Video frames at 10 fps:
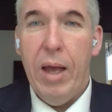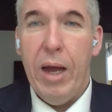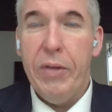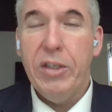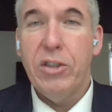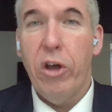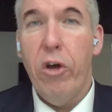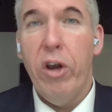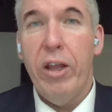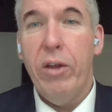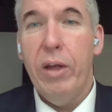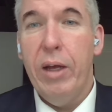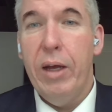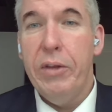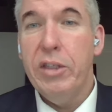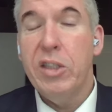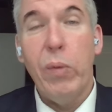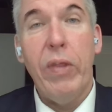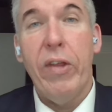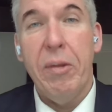This is the
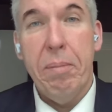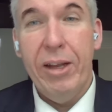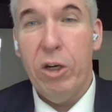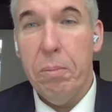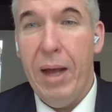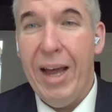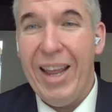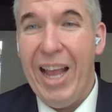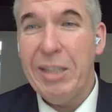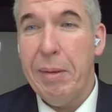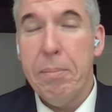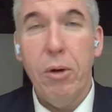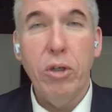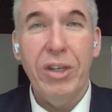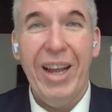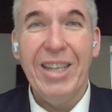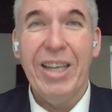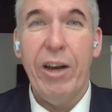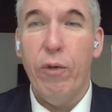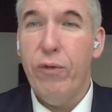one that the political party has been pushing as
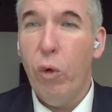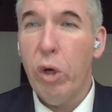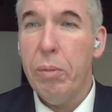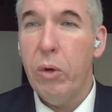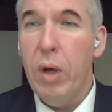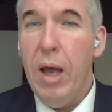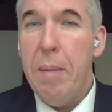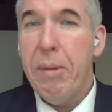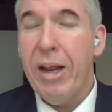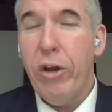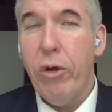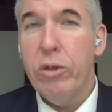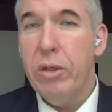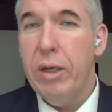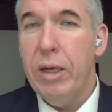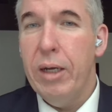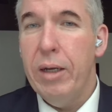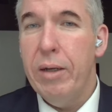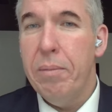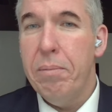unaffordable, but I don't
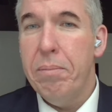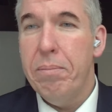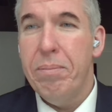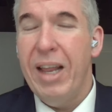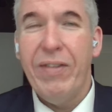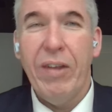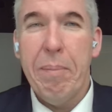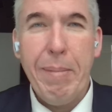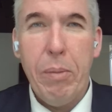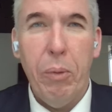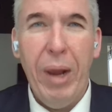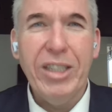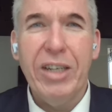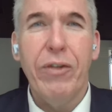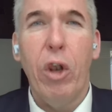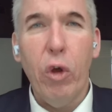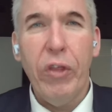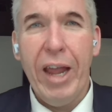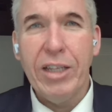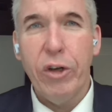believe that many people will actually want to look at
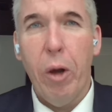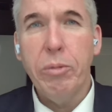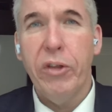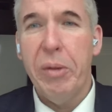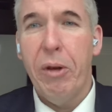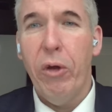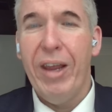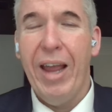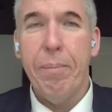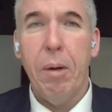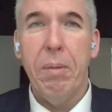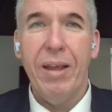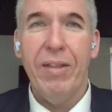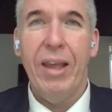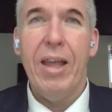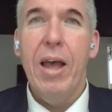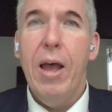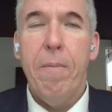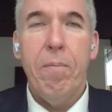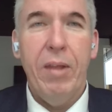that as an option. They'll be looking at probably
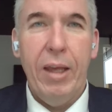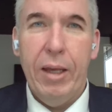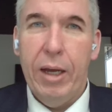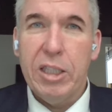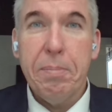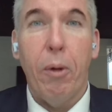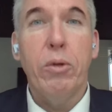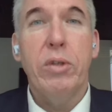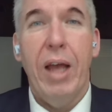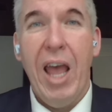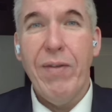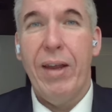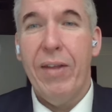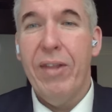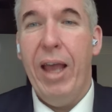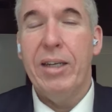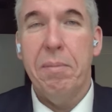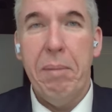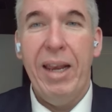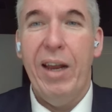the sponsor having that
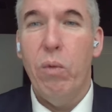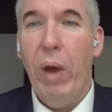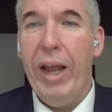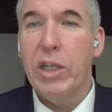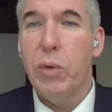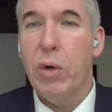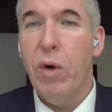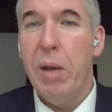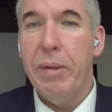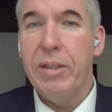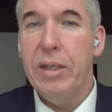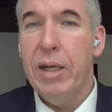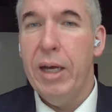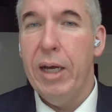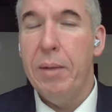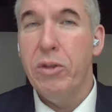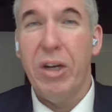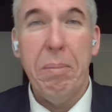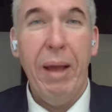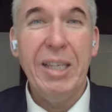median wage requirement. So
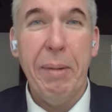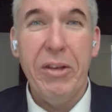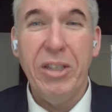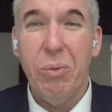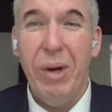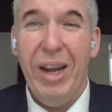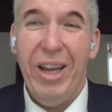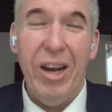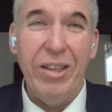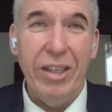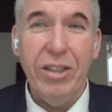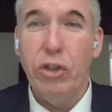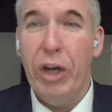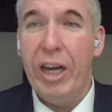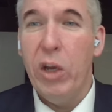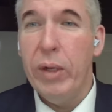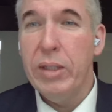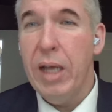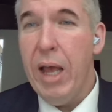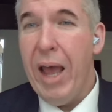complaints about this are really kind of
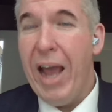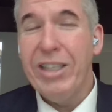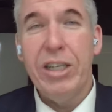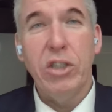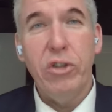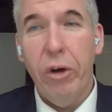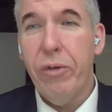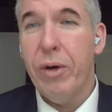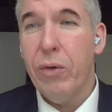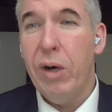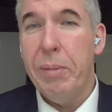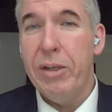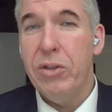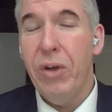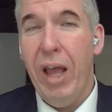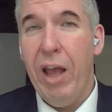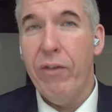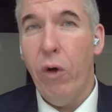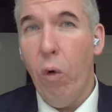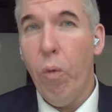disingenuous, as it is not a requirement to
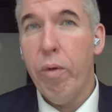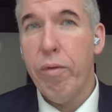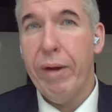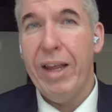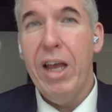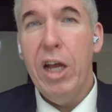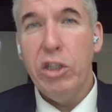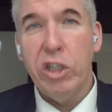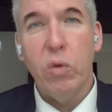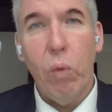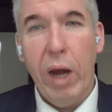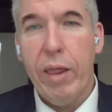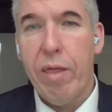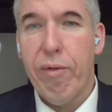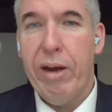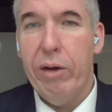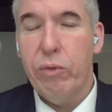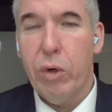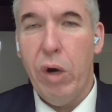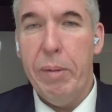have all three, just one of the three
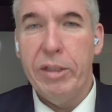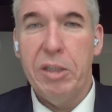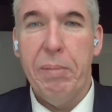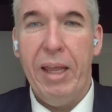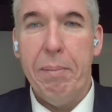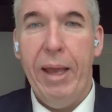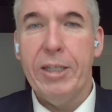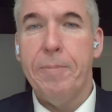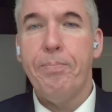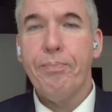requirements is being met.